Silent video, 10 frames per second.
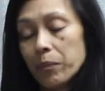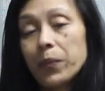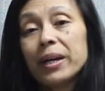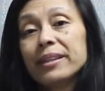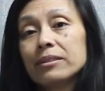
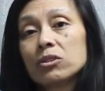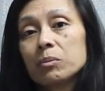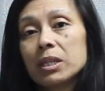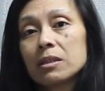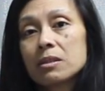But to
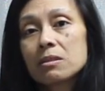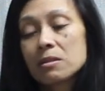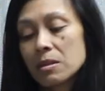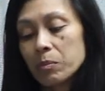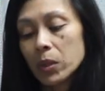me this is
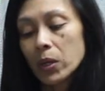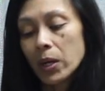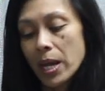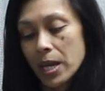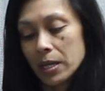
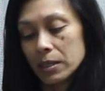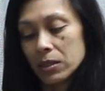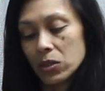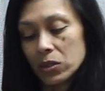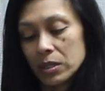simpler,
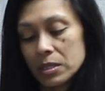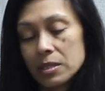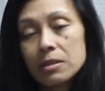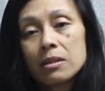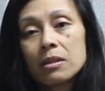and you
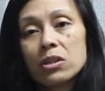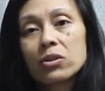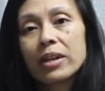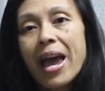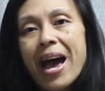
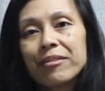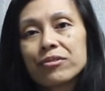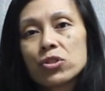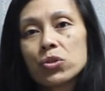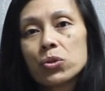don't have
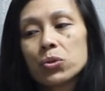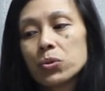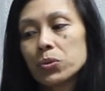to